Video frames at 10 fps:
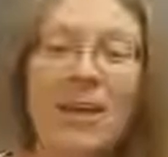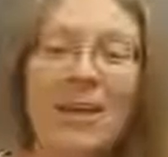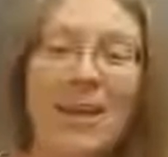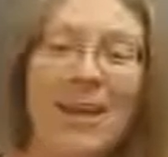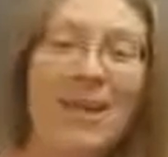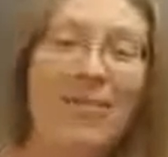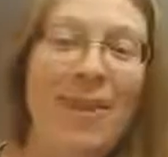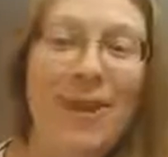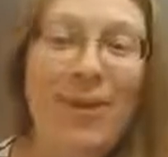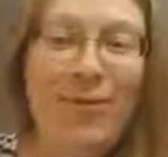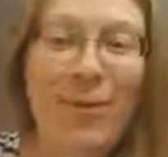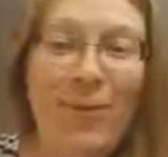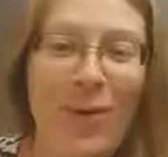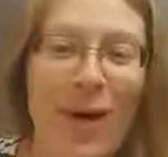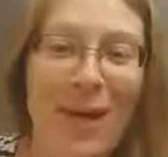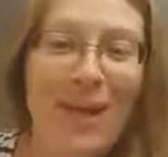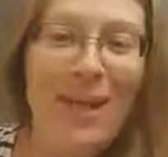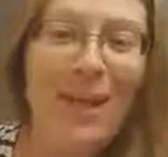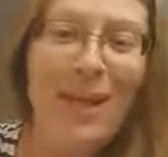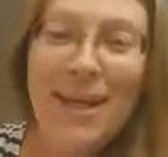Good evening, everyone.
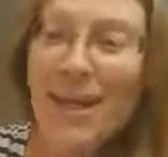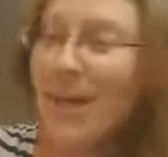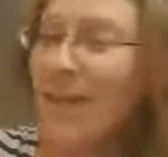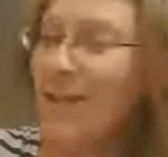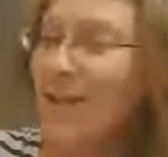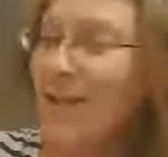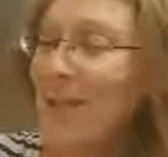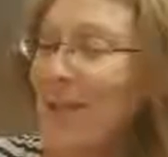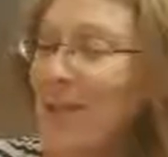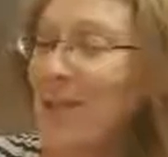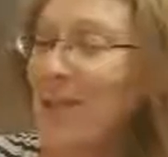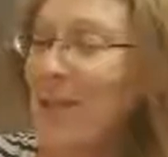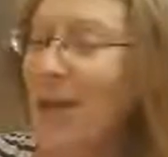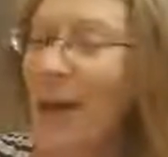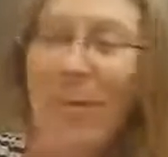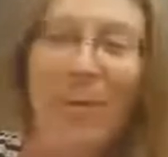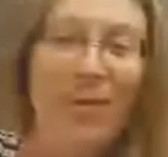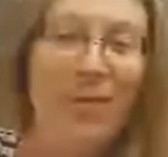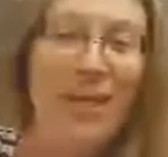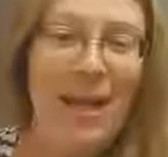Just a couple
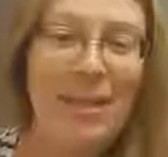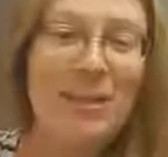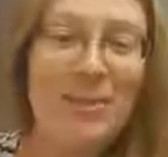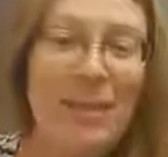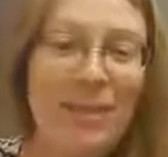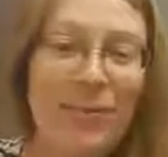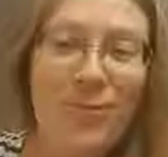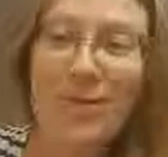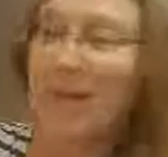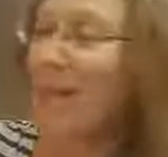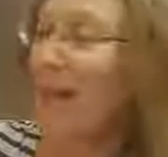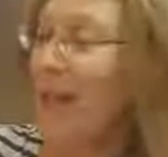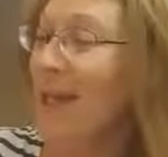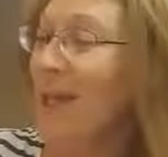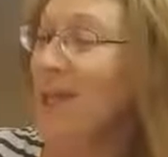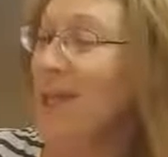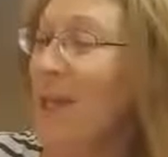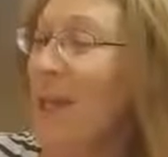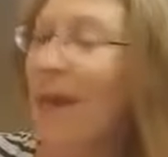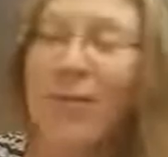of announcements for tonight.
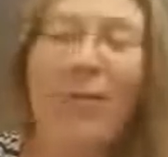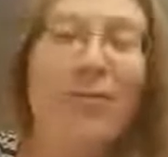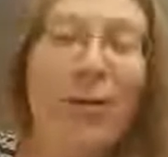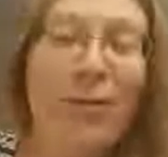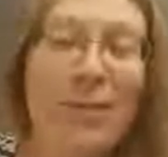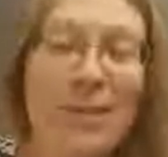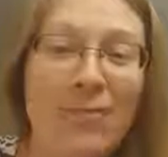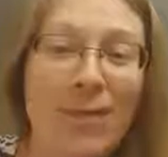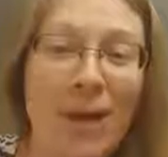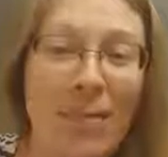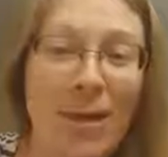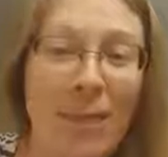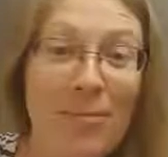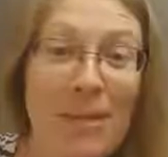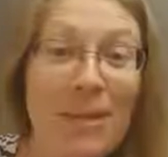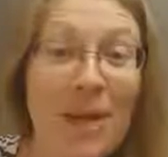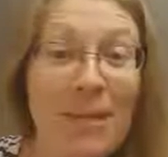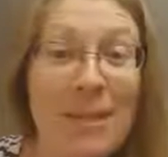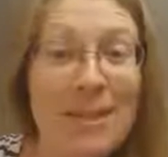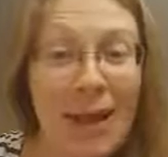We have our fall festival coming up this
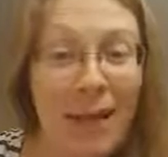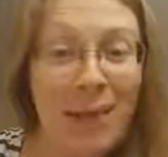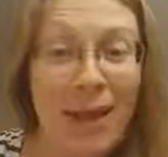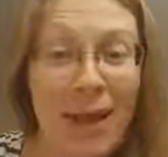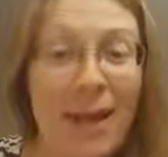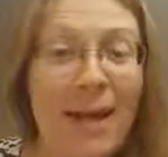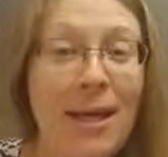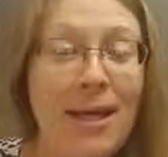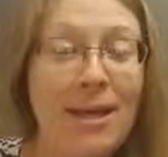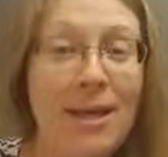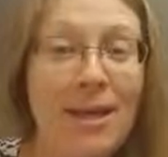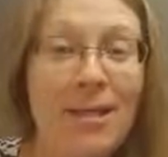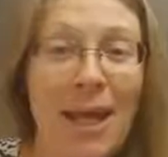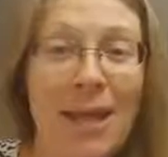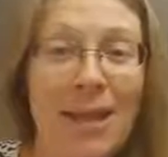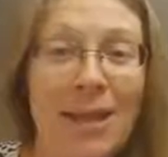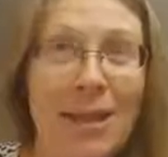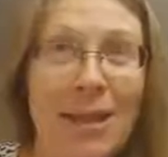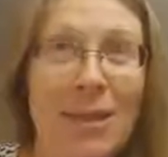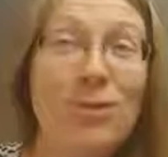coming Saturday, the 12th,
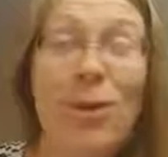the